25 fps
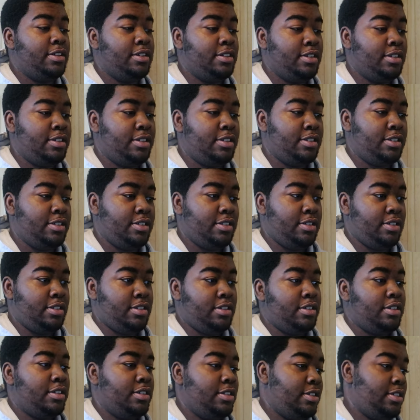
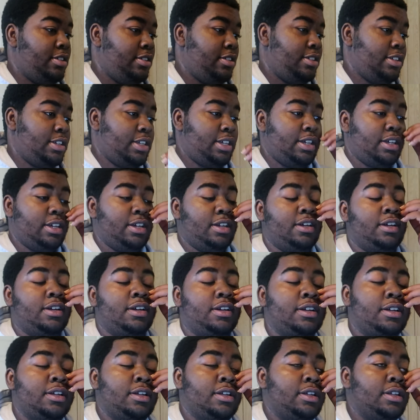
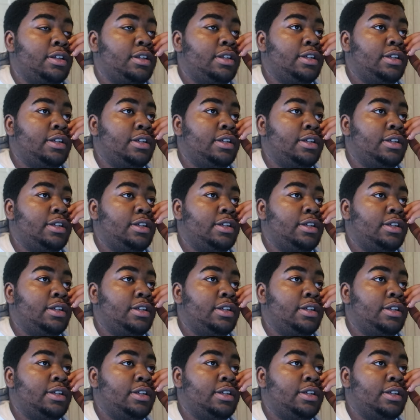(silence)